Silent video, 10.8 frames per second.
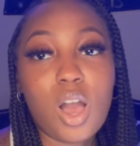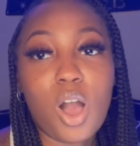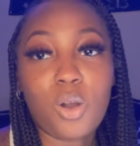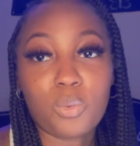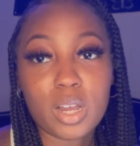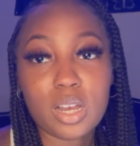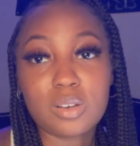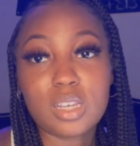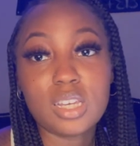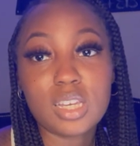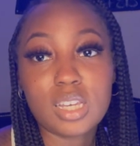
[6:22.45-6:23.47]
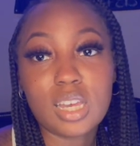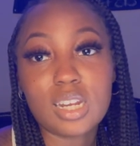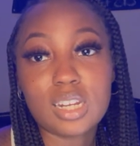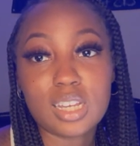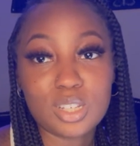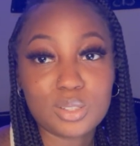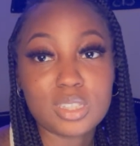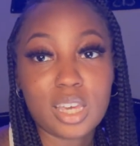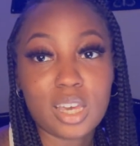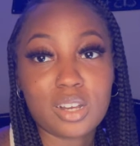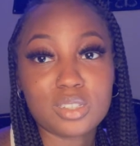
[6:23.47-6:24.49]
around KeKe and Daniel's
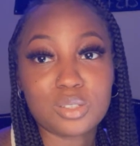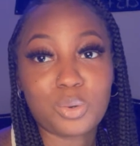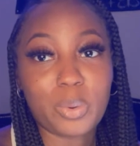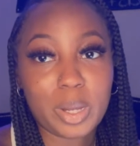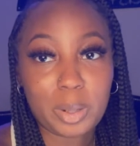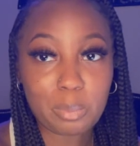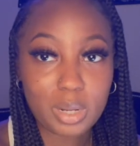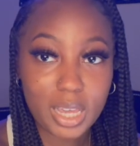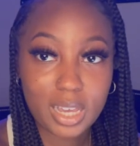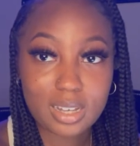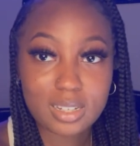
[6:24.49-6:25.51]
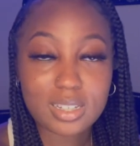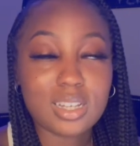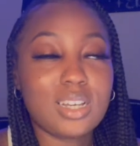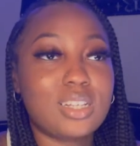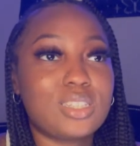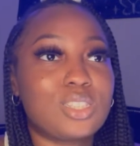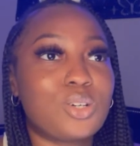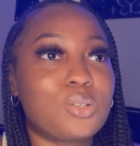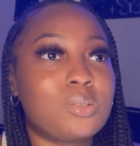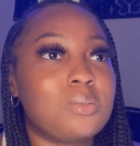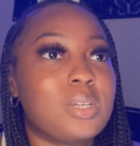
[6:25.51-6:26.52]
character wearing black.
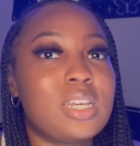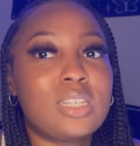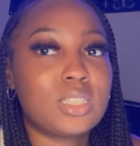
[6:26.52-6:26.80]
So they're